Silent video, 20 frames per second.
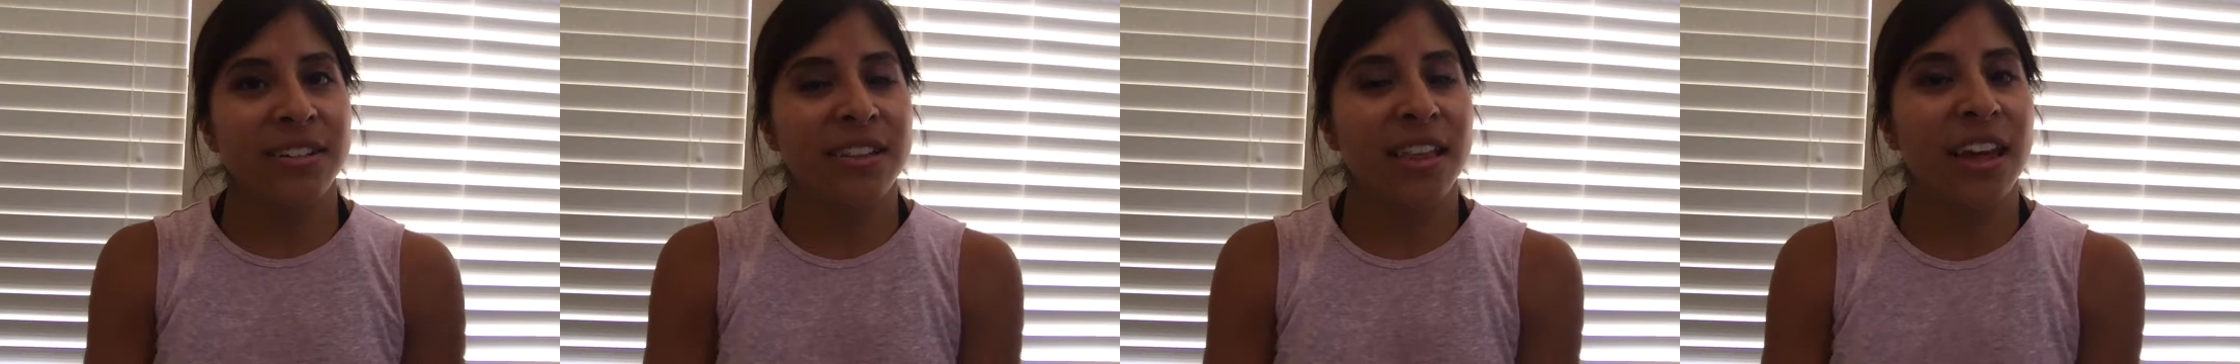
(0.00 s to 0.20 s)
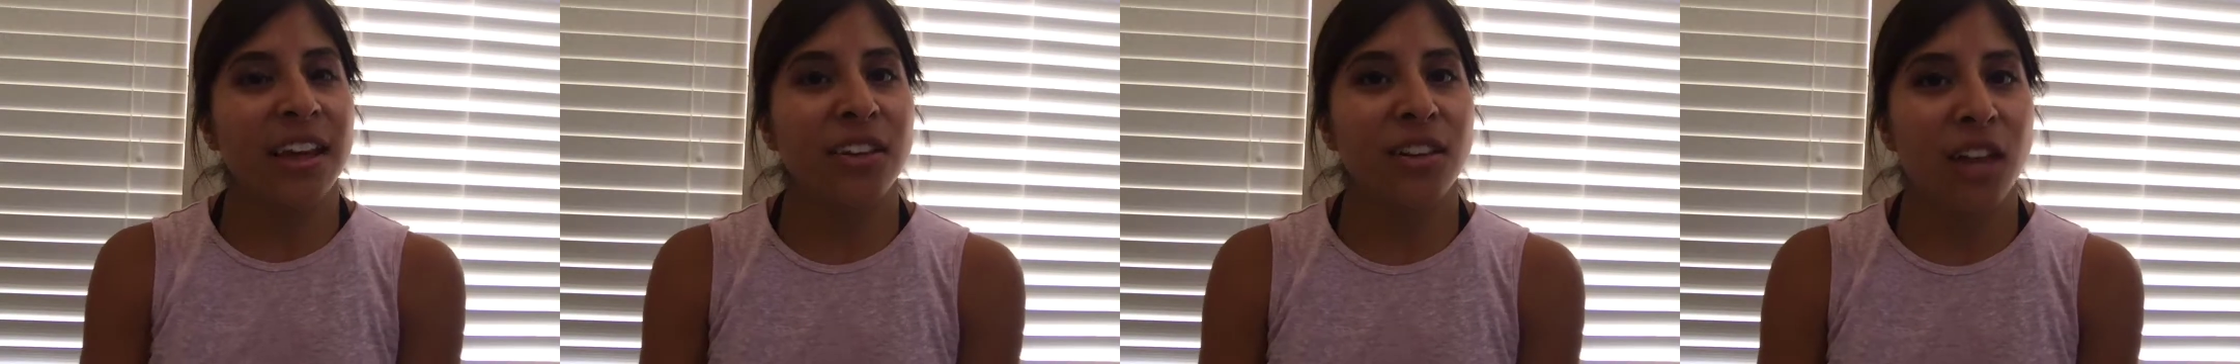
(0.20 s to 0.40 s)

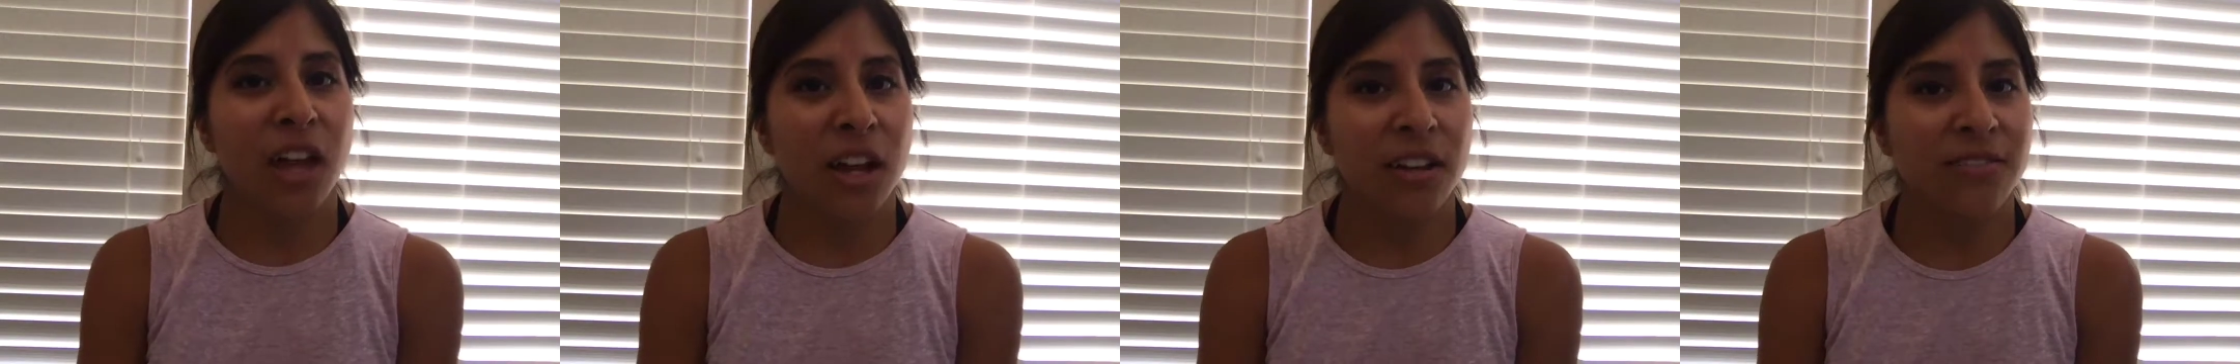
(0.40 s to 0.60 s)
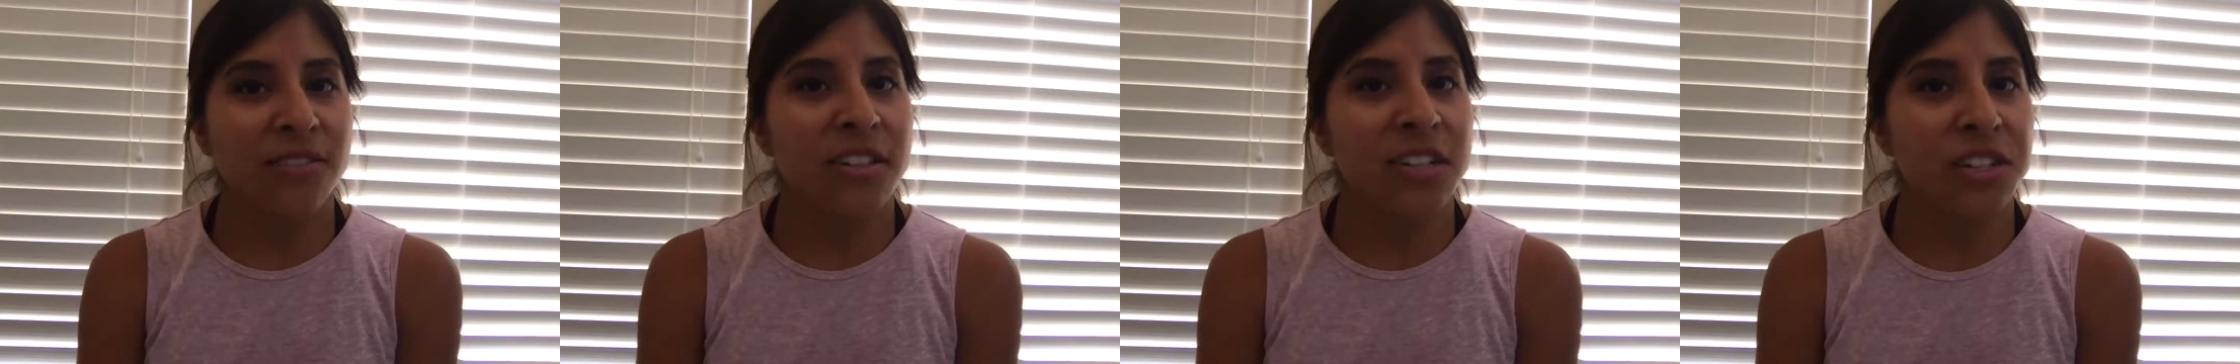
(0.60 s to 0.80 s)
that a lot
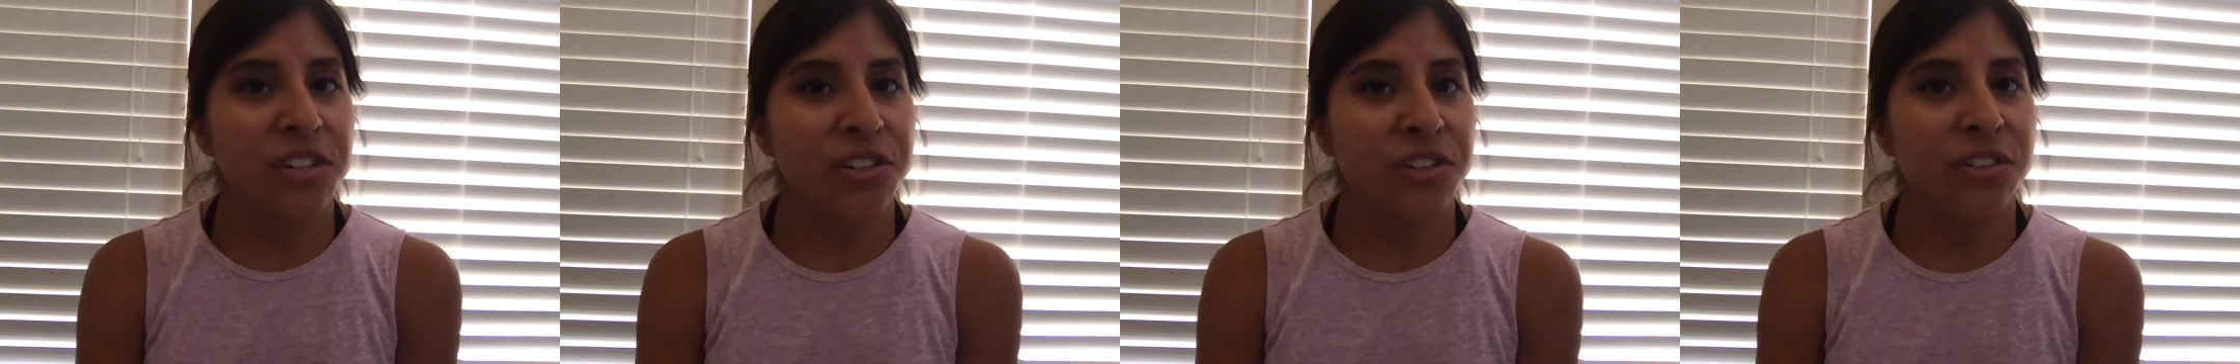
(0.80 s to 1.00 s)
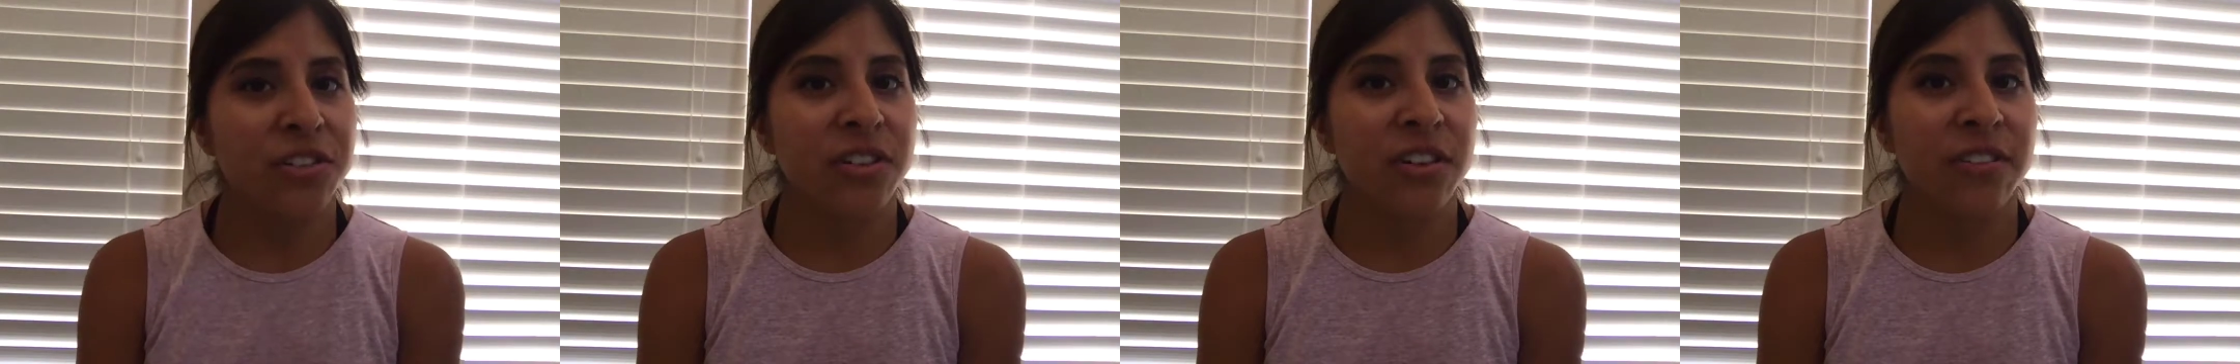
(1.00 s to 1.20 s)
of
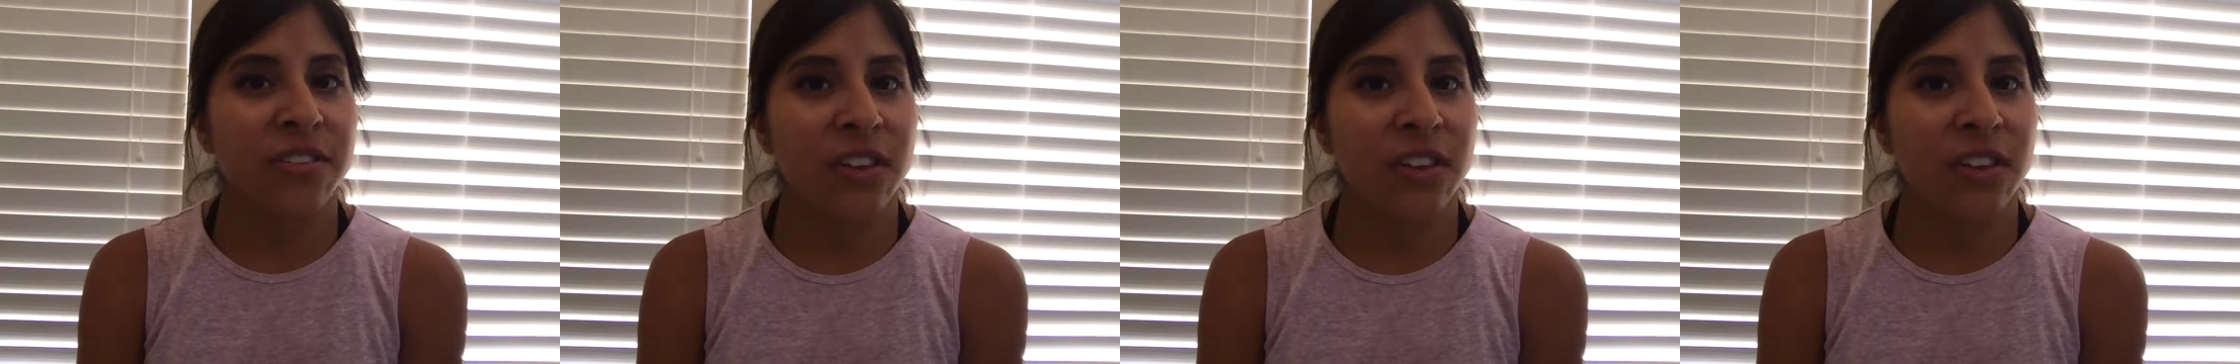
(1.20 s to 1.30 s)
teachers have